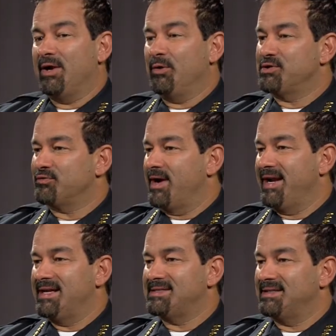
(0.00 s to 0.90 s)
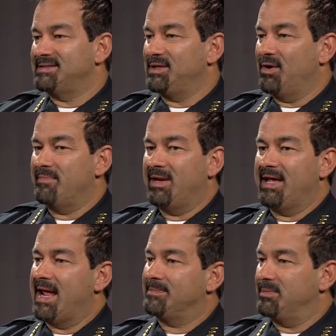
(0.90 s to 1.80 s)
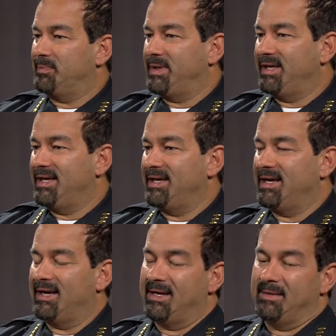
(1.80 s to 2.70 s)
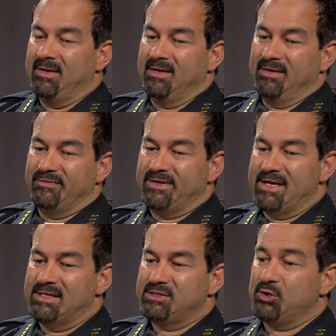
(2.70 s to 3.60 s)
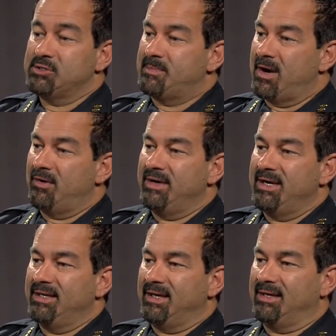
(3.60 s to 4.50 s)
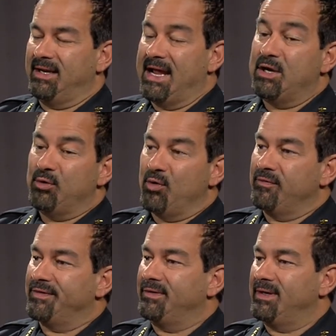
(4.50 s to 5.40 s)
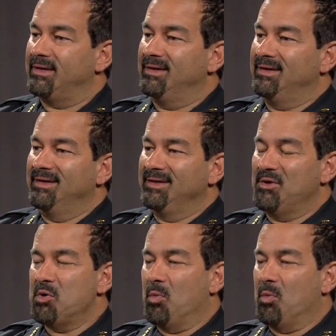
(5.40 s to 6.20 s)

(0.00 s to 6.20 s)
I go to trainings at, you know, I've been to Hampton PD for theirs, Tewksbury and Andover, and, you know, you